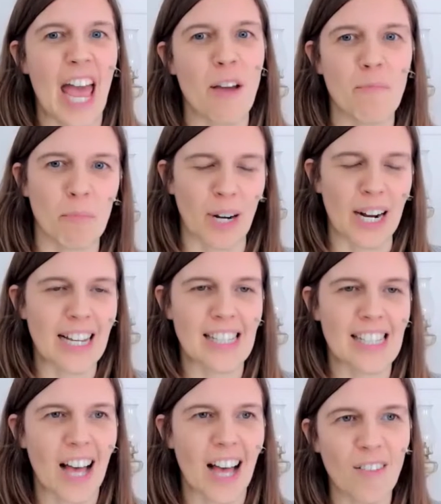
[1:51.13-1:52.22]
embrace
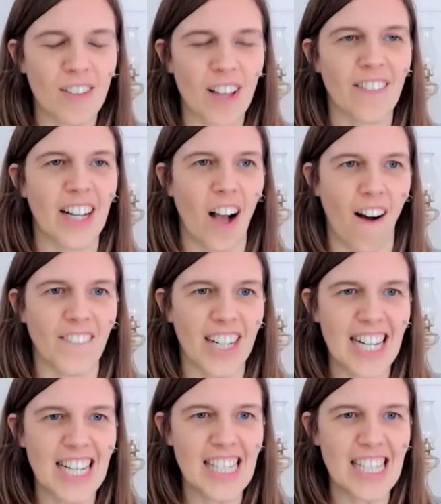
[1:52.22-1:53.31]
self love and
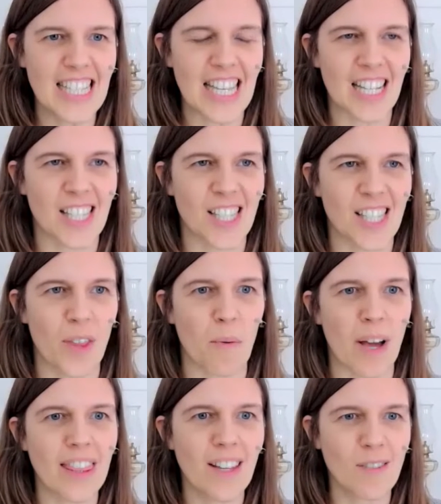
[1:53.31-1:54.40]
confidence so that
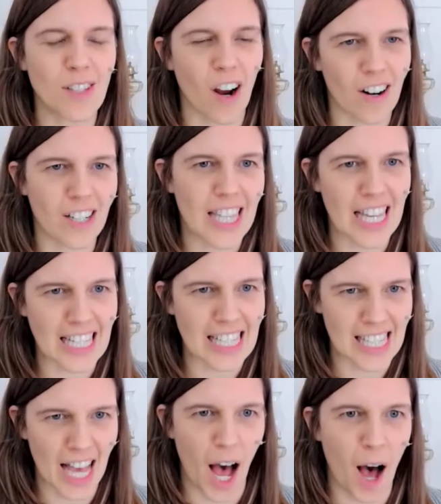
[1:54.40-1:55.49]
when those hard
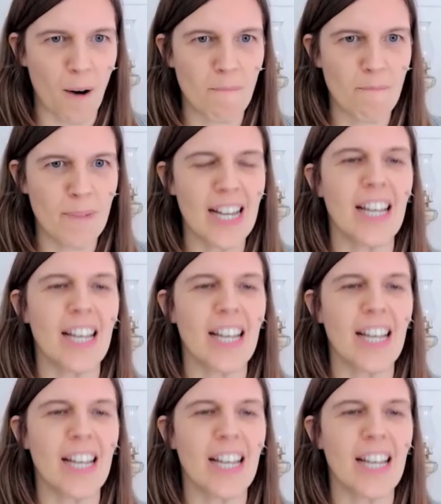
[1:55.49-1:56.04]
things come,